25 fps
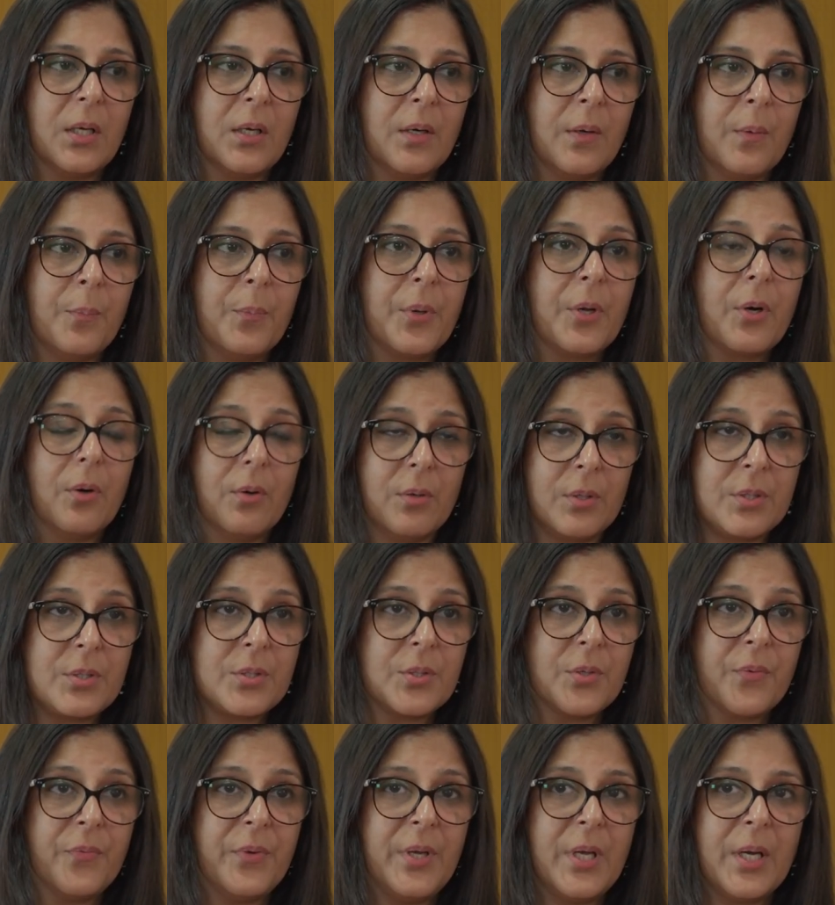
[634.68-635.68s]
But
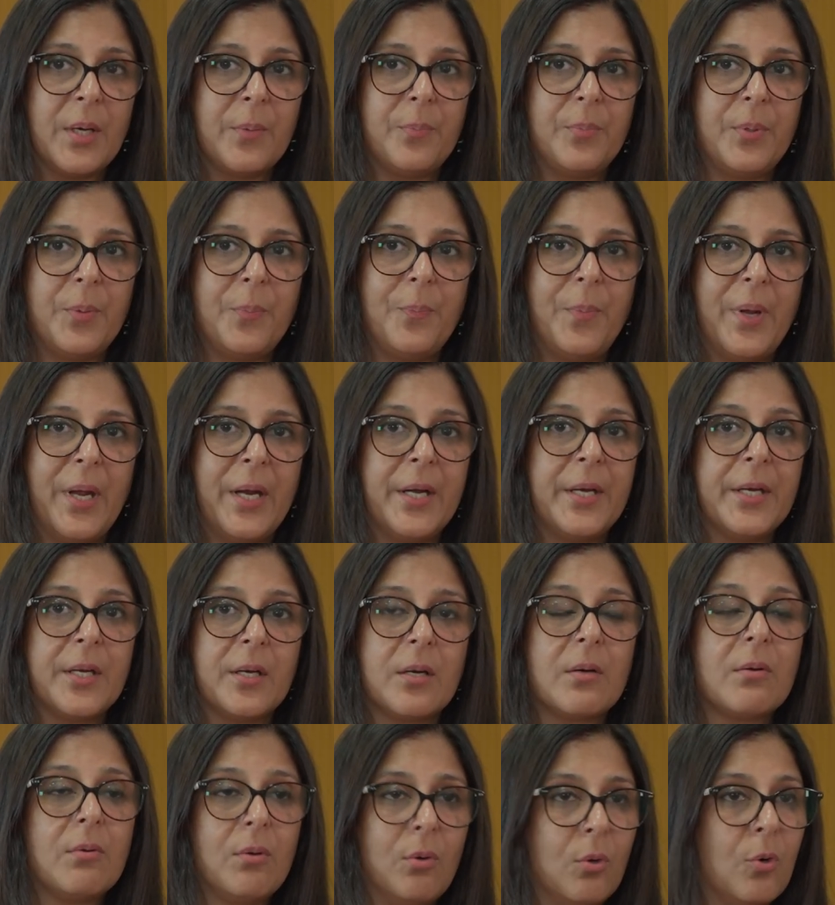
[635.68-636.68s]
also we are
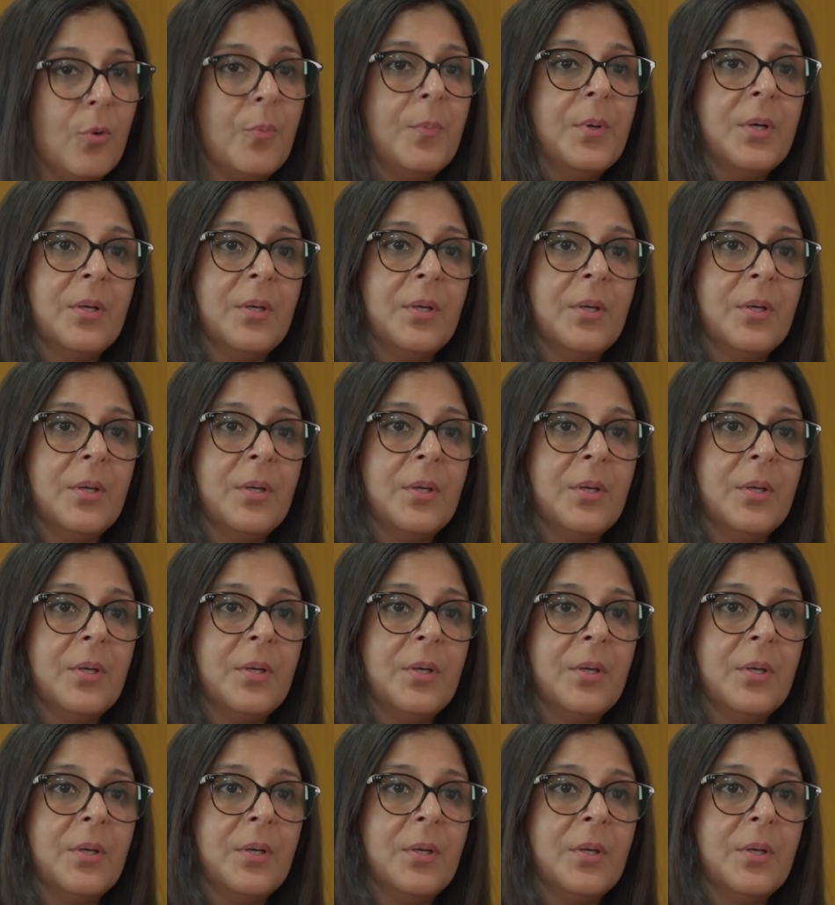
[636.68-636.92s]
preparing global